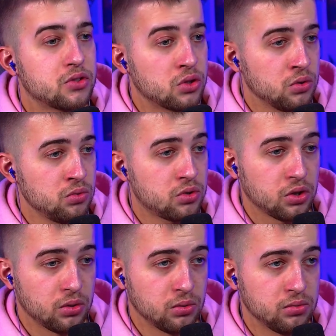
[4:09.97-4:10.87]
Too
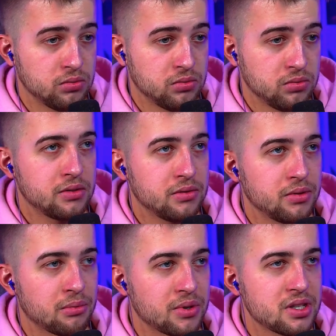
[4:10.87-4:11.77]
cool.
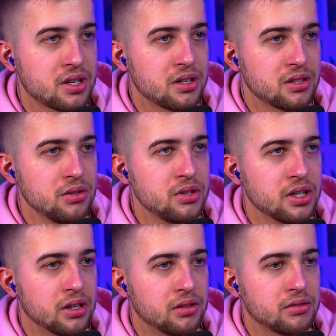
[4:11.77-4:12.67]
But what is he gonna do
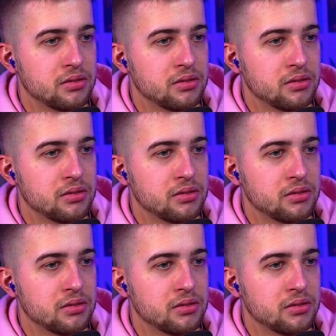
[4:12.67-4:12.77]
here?